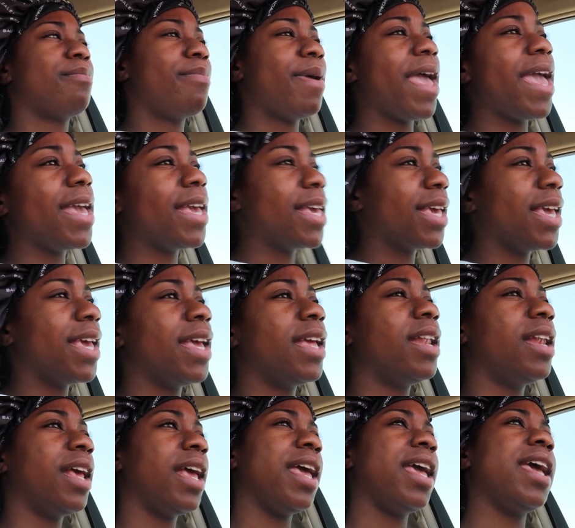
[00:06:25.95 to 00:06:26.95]
bacon,
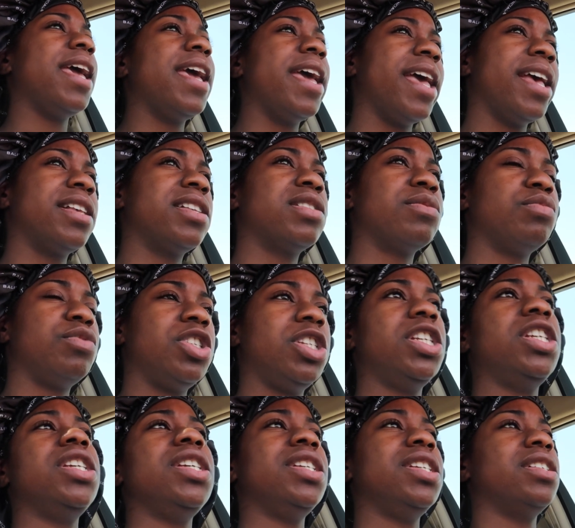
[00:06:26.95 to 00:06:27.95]
eggs, some
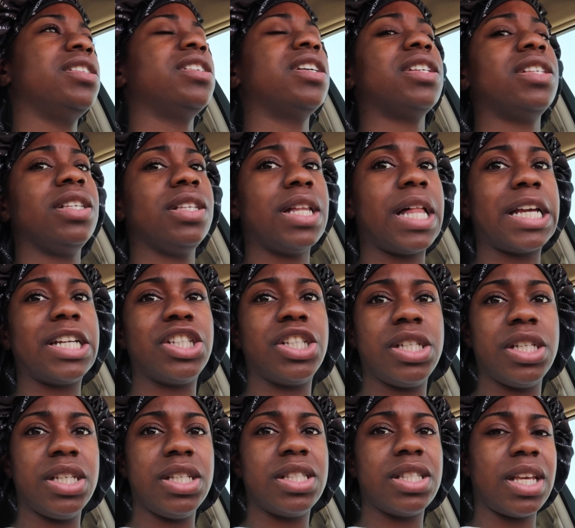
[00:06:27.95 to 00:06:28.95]
cheese, cause he like
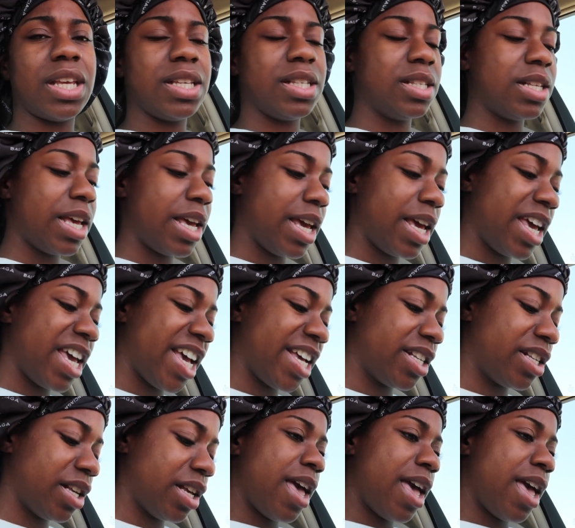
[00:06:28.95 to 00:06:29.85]
cheese in his eggs.